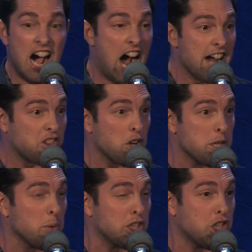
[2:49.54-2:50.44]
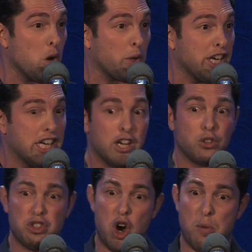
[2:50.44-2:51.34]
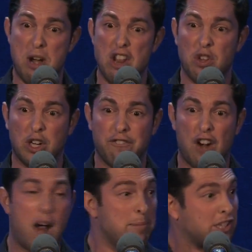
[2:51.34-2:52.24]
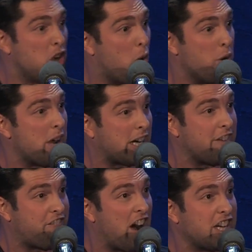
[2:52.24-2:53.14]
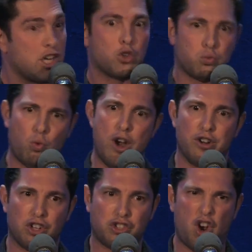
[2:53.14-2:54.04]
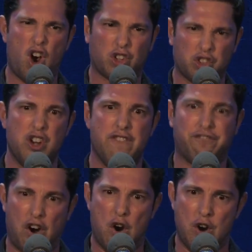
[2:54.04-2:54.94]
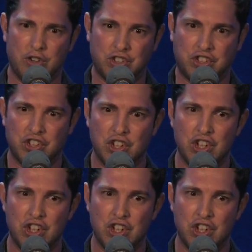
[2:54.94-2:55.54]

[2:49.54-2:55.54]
I thought you were joking. He goes, no, man, they're going to find. I'm like, no, they're not going to find it. He goes, where does a dog sniff first?